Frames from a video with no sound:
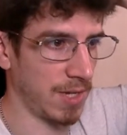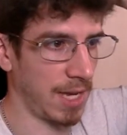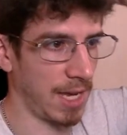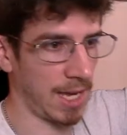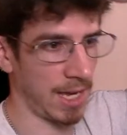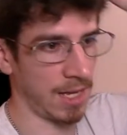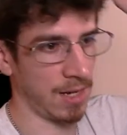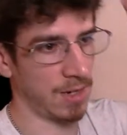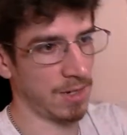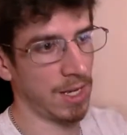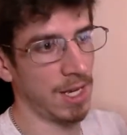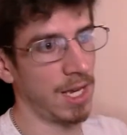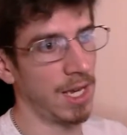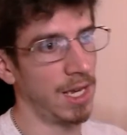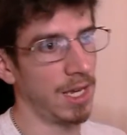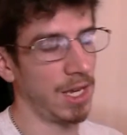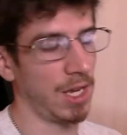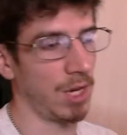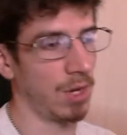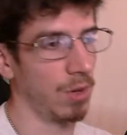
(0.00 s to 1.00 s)
and
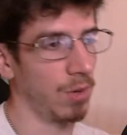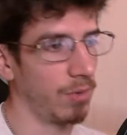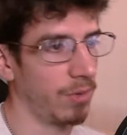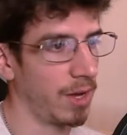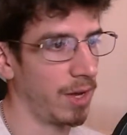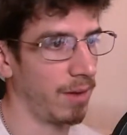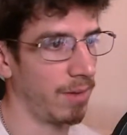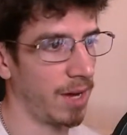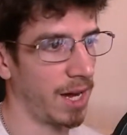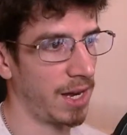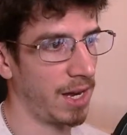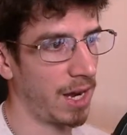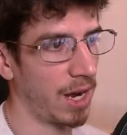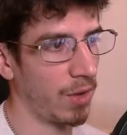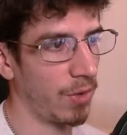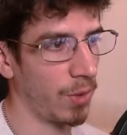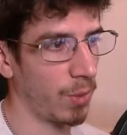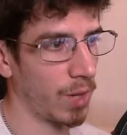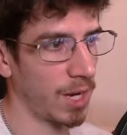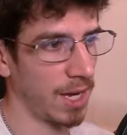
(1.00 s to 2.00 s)
you know, and not
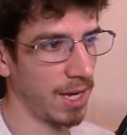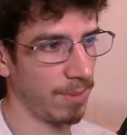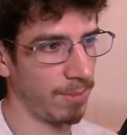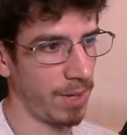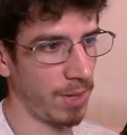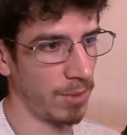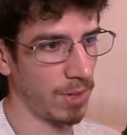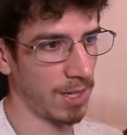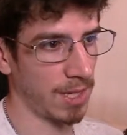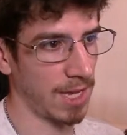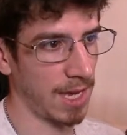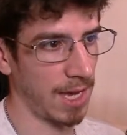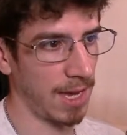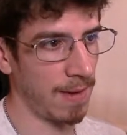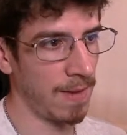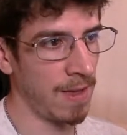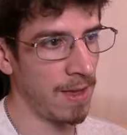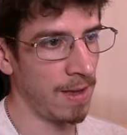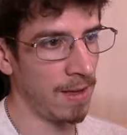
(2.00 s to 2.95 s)
only would I be able to get